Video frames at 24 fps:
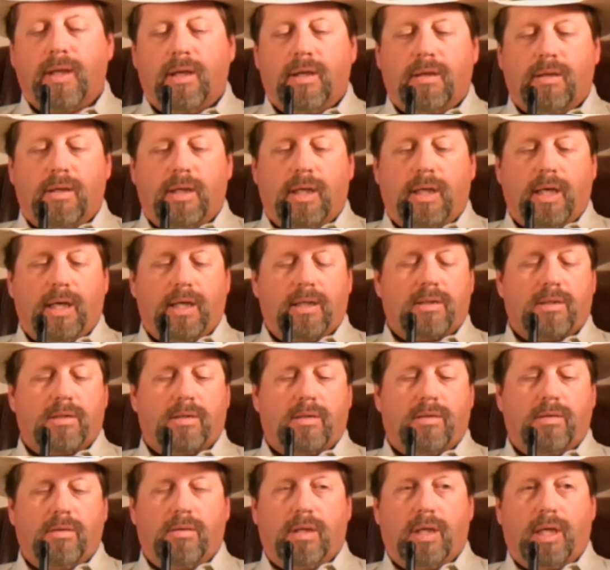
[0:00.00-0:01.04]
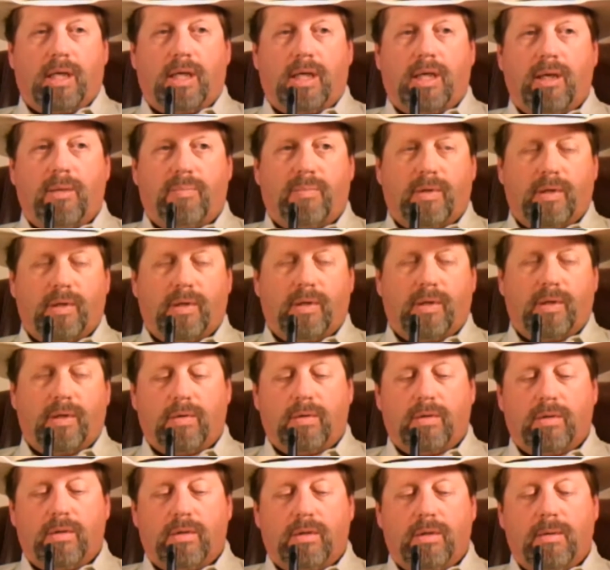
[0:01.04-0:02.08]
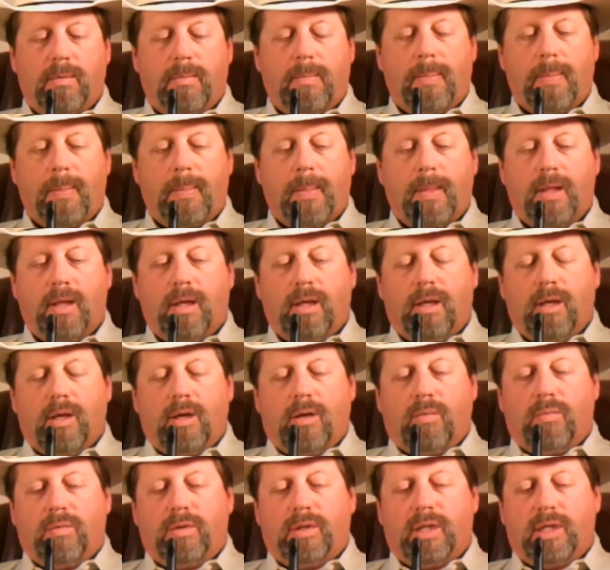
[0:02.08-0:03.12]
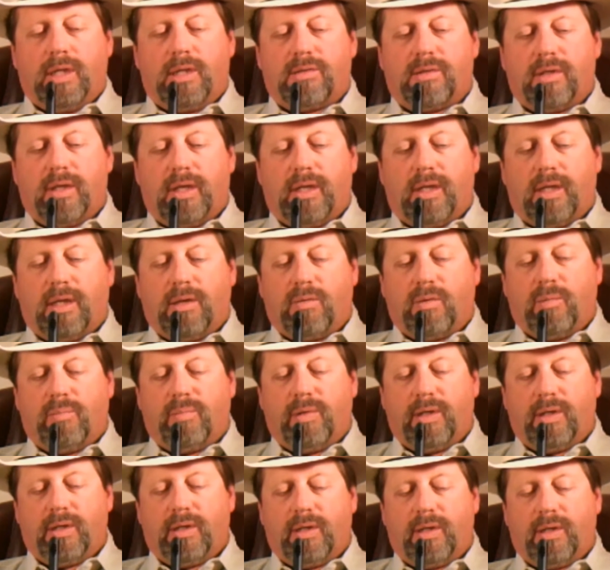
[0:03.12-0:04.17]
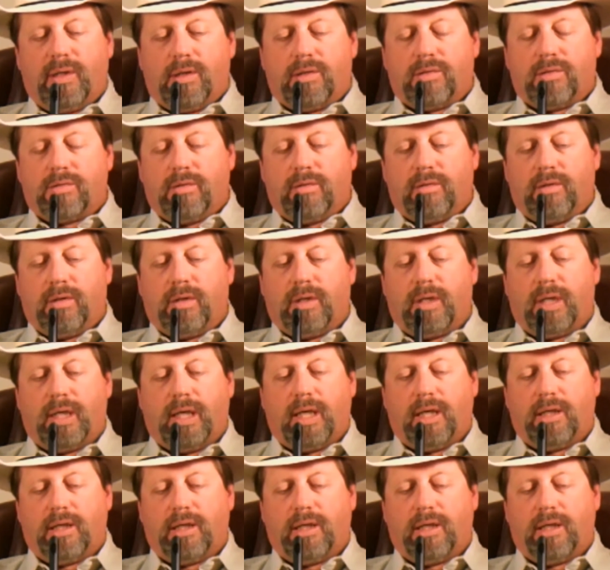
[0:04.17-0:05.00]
Next, do they keep their word? When they say they will be there on a certain day,